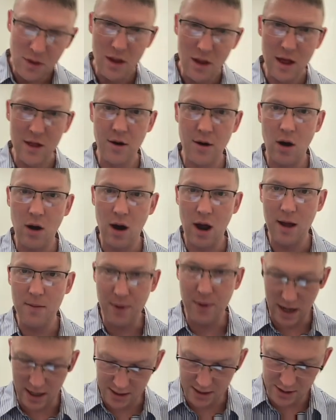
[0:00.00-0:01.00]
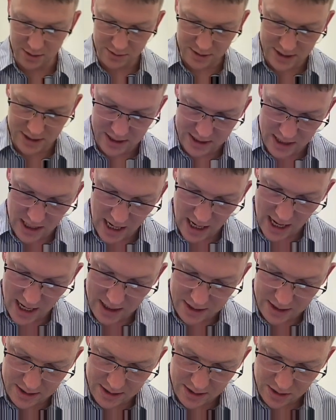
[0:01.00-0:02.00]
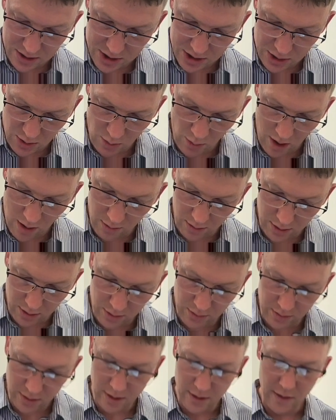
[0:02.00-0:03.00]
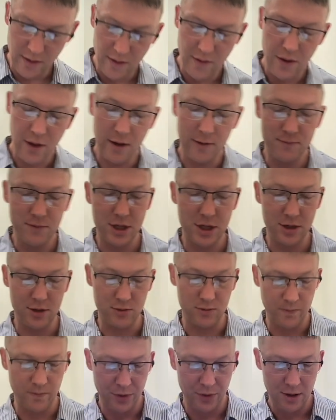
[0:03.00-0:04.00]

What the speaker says: and then our hypotenuse is x square root of 2.